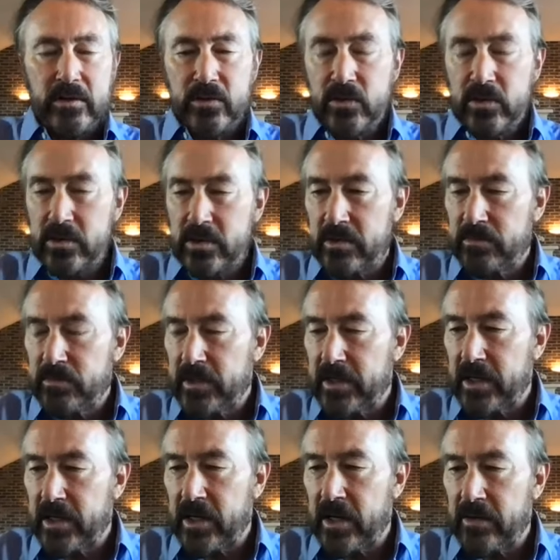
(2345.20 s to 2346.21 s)
tourism
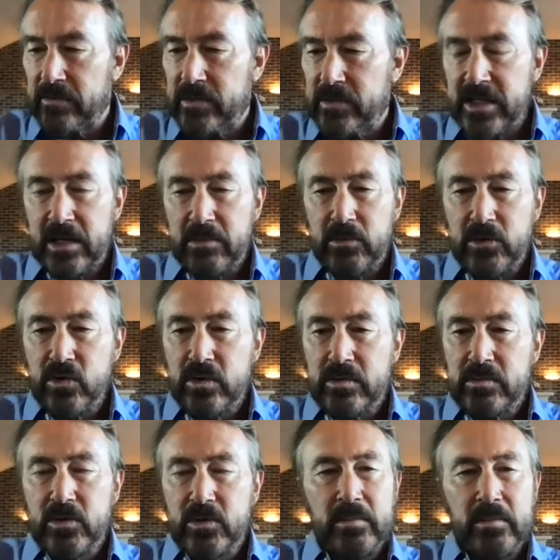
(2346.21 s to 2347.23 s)
and sustainable
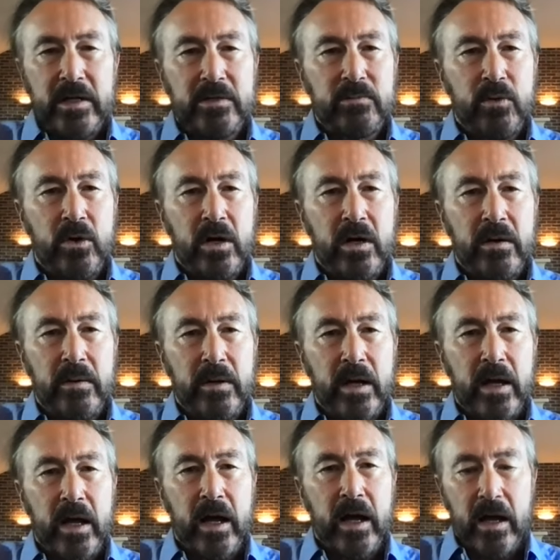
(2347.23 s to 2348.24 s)
tourism, so much more
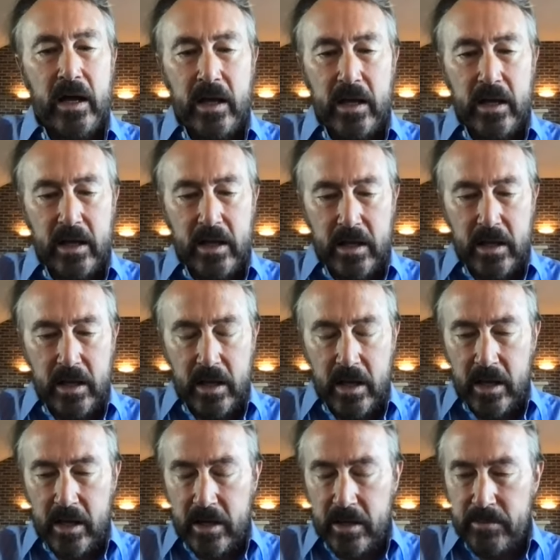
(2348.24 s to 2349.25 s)

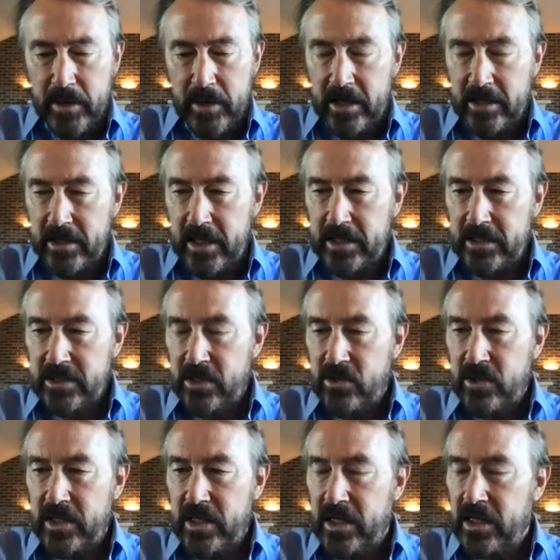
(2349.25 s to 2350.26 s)
about things
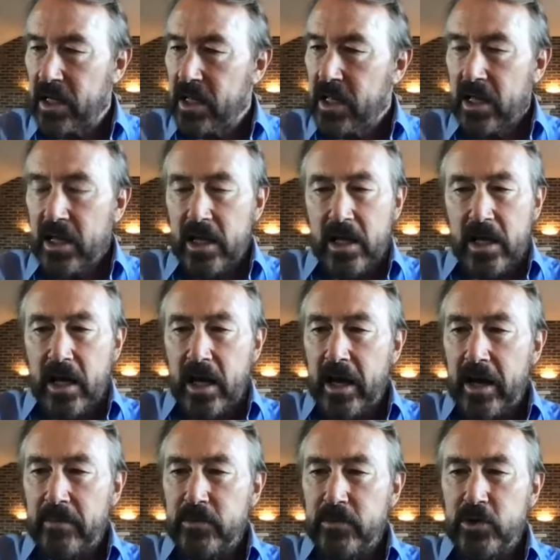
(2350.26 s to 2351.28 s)
other than
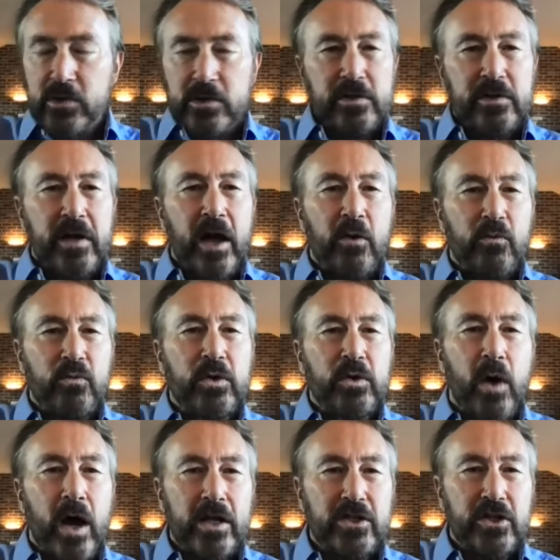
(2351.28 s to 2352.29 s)
just not
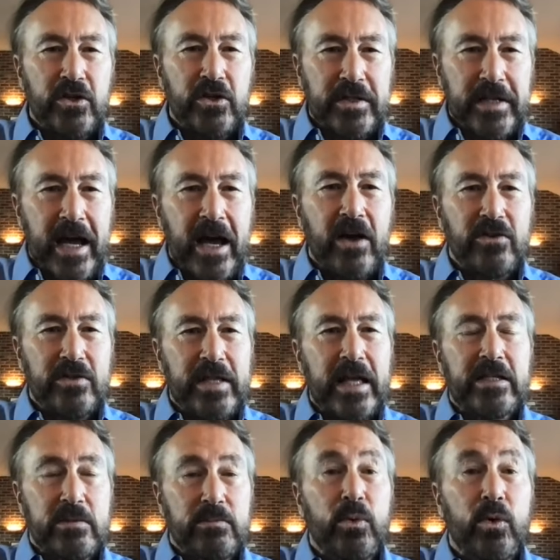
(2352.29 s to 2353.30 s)
rewashing your towels.
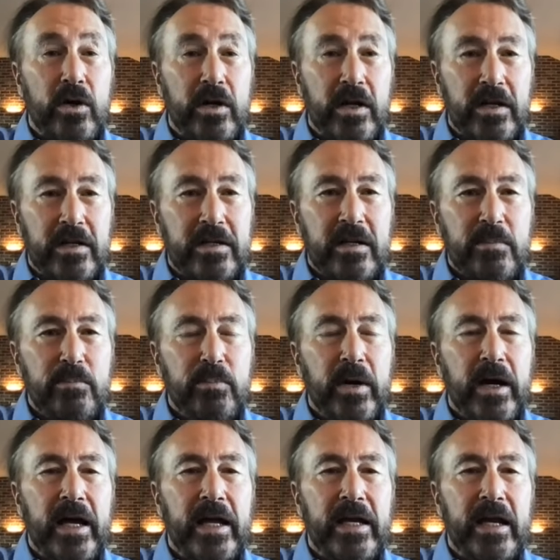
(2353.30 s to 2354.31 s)
That's important,
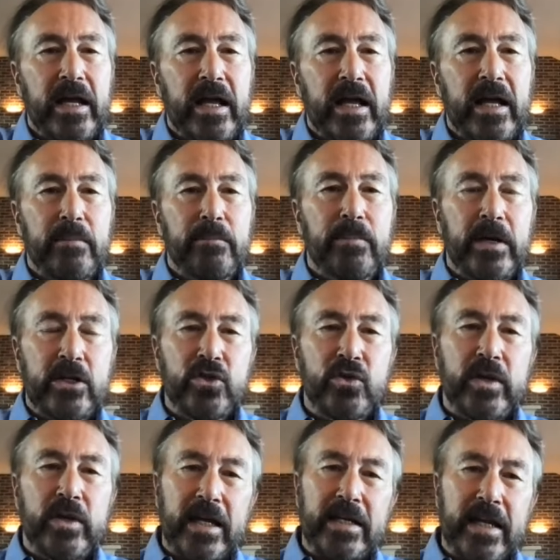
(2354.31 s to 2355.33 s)
but
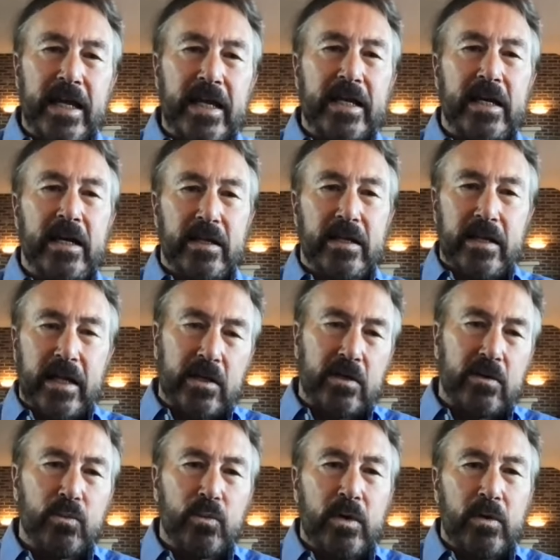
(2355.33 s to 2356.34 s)
you can take
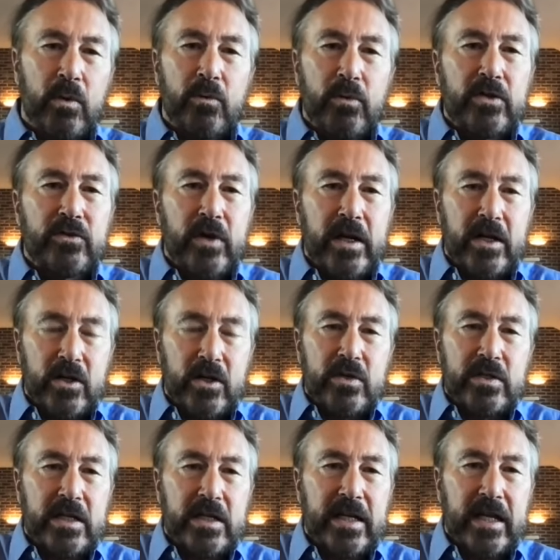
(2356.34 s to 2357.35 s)
what we try to do
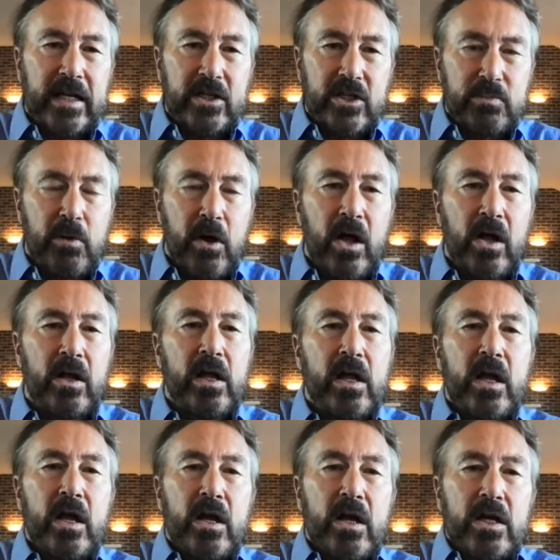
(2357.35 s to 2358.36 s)
is to take a small